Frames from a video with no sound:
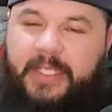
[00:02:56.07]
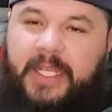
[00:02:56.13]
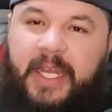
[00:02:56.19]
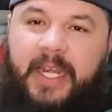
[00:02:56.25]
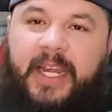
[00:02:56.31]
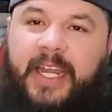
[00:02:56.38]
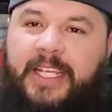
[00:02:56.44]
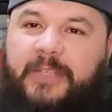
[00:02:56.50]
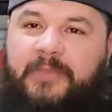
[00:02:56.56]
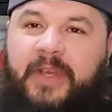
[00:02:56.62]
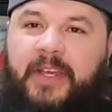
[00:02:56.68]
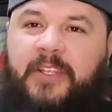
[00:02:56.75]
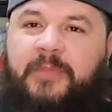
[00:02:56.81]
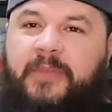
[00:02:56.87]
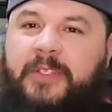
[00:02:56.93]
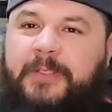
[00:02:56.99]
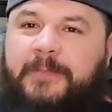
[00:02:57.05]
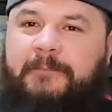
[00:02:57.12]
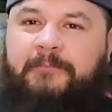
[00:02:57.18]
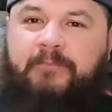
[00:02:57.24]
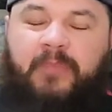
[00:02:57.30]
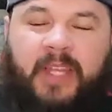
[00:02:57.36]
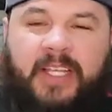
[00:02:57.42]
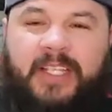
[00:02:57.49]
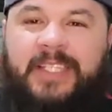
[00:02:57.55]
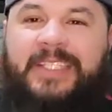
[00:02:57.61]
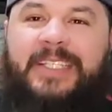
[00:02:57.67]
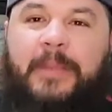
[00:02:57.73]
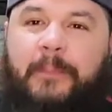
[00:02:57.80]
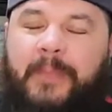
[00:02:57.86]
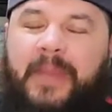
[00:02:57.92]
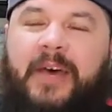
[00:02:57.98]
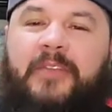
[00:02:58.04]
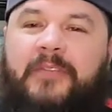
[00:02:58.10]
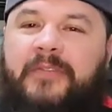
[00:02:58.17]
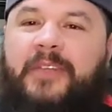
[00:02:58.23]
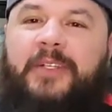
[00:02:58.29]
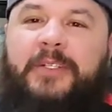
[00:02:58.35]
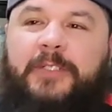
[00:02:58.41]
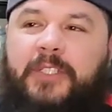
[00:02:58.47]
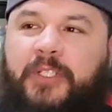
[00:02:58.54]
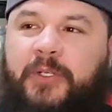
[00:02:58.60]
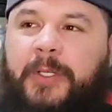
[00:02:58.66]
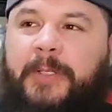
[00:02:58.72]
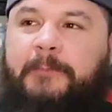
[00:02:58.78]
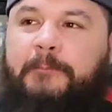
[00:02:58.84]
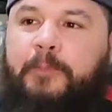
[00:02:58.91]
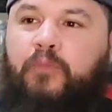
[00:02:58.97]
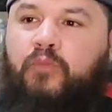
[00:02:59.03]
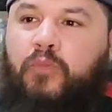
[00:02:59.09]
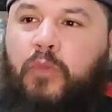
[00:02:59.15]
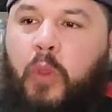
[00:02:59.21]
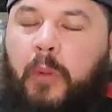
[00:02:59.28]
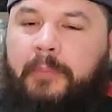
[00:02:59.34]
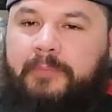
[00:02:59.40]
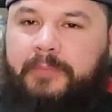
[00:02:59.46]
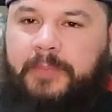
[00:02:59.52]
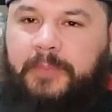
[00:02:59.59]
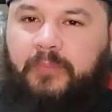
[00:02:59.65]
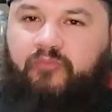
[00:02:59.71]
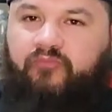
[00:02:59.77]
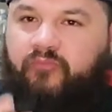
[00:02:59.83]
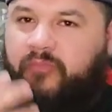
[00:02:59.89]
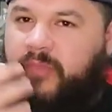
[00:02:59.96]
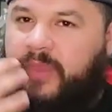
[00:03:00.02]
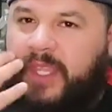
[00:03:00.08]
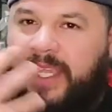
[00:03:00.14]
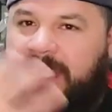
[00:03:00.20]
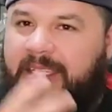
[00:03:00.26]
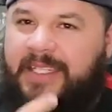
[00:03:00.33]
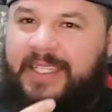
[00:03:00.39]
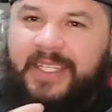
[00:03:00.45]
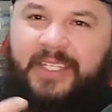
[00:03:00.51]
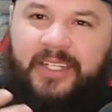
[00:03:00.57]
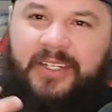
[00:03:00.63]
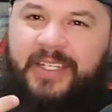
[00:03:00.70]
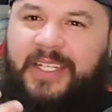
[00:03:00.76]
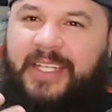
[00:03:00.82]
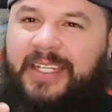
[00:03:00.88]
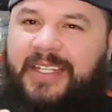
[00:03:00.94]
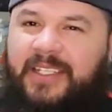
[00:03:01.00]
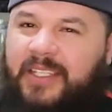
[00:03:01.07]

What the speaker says: it's got a nice mouthfeel to it. And it sticks to your teeth